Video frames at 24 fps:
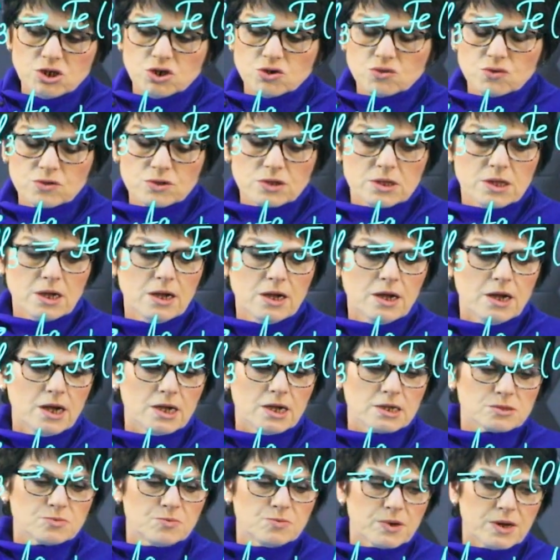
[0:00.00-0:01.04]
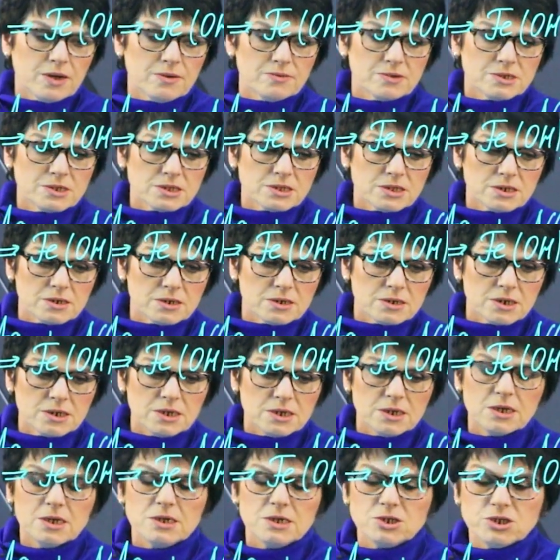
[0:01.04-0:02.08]
on the left side is 3
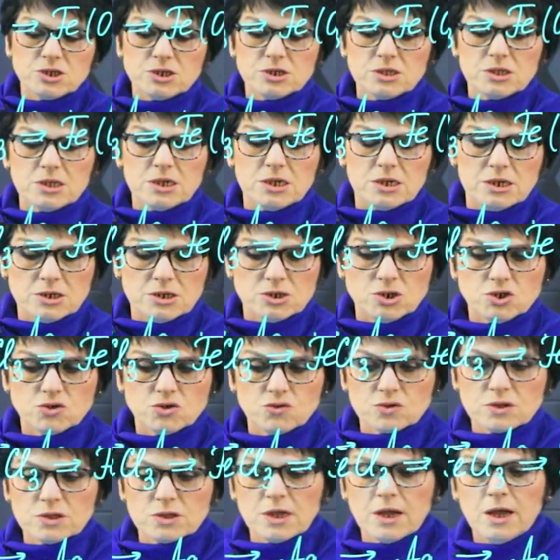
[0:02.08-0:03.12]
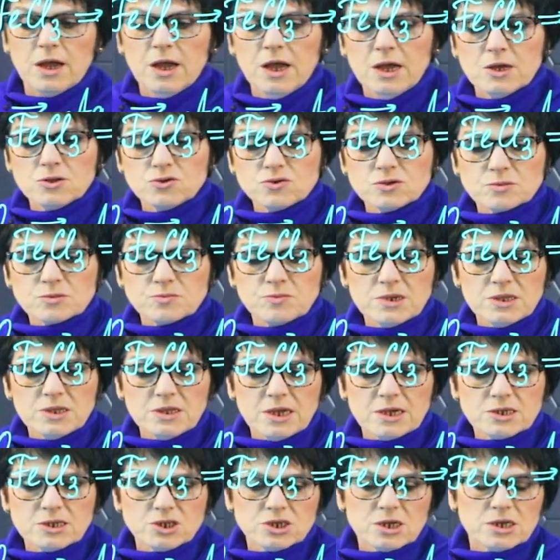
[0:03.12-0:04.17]
odd, and on the right
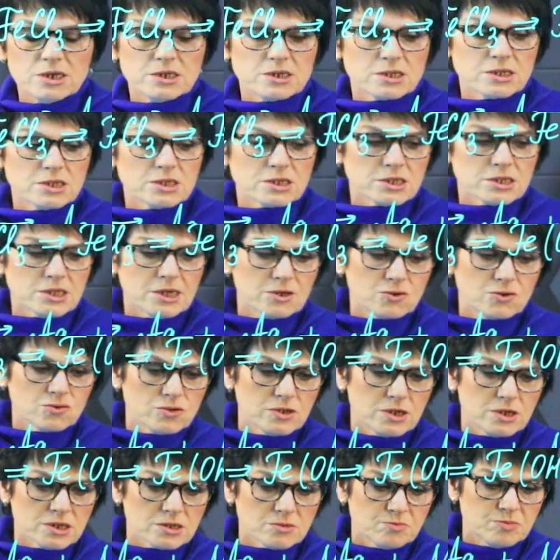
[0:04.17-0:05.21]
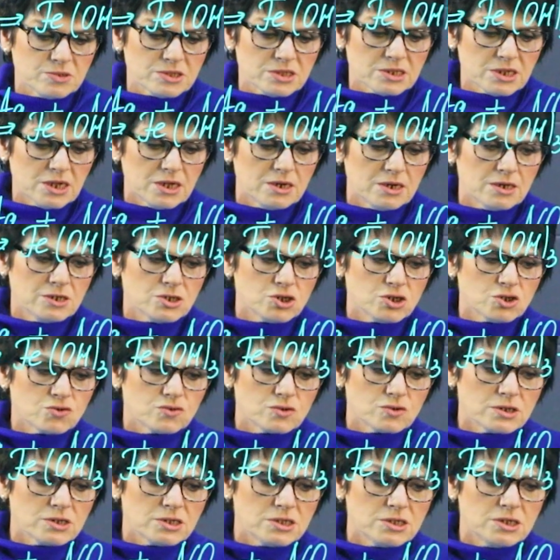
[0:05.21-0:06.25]
side is 4 even.
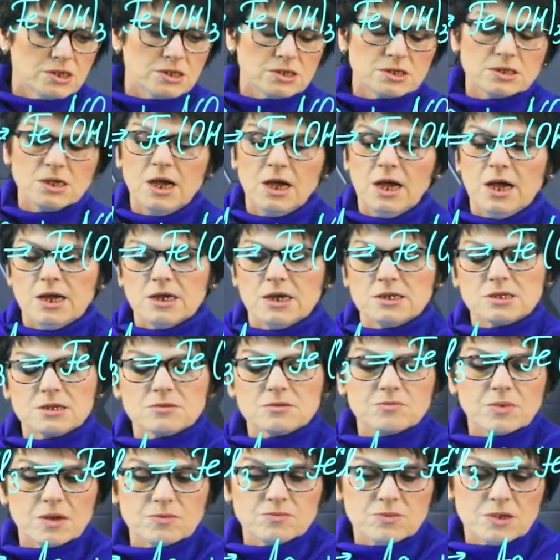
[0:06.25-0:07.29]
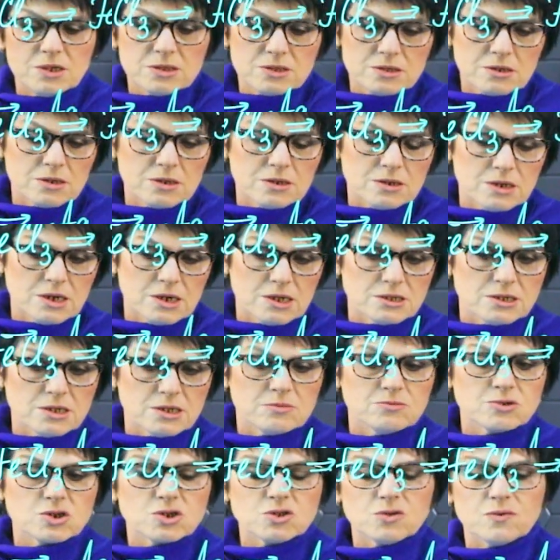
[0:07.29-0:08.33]
So we started with oxygen.
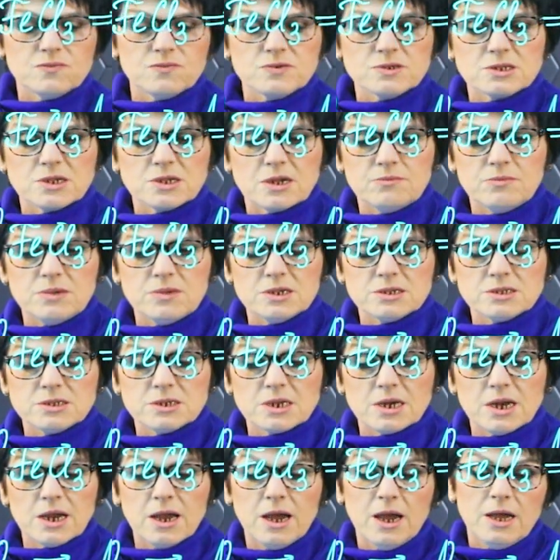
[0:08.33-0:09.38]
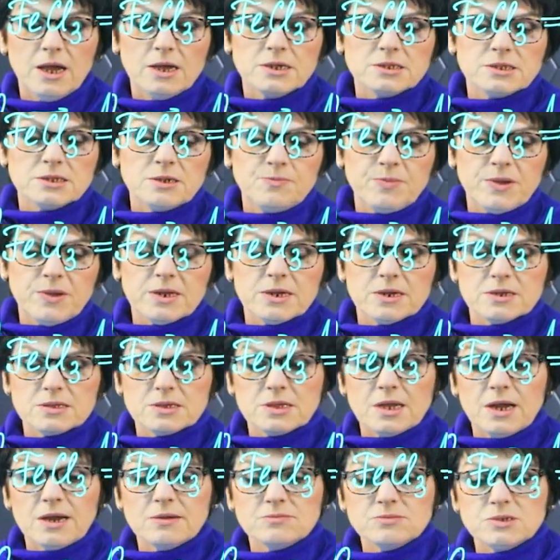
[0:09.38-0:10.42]
I would like you to notice this point
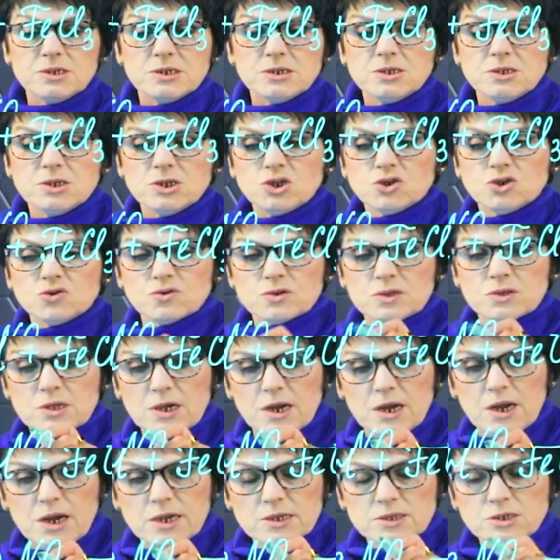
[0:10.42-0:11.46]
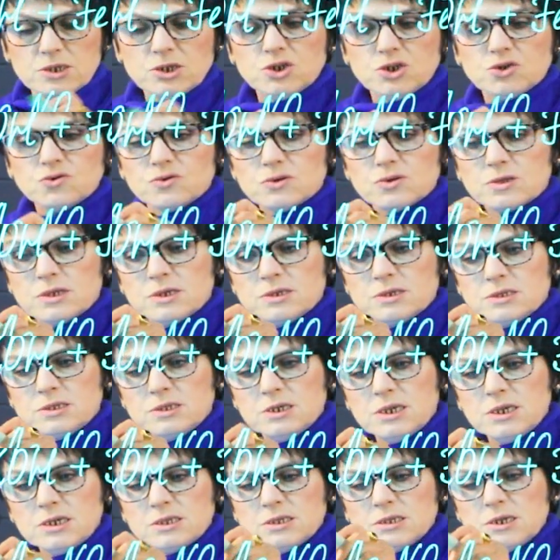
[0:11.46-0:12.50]
here again. Now where it's
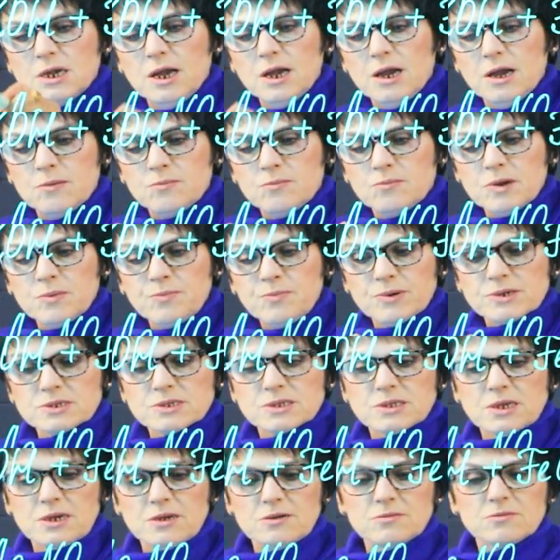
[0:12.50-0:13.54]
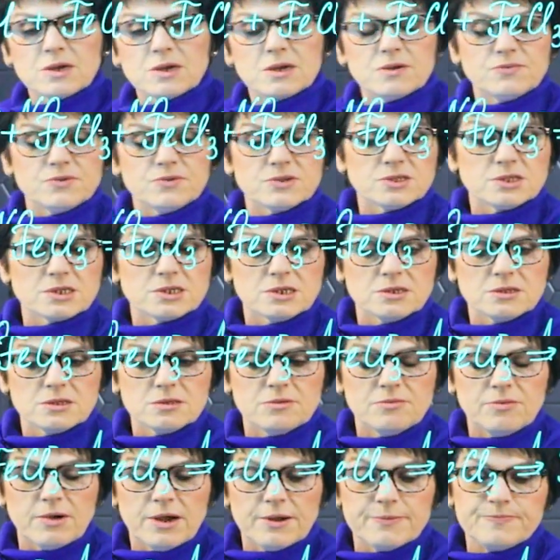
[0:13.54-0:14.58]
odd and odd here, we'll put a
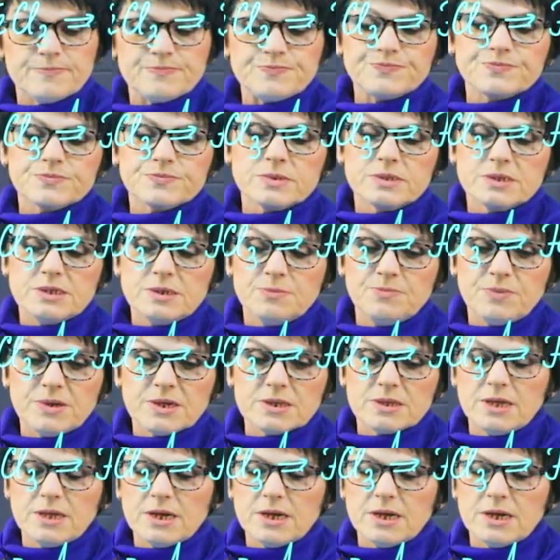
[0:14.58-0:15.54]
factor of 2.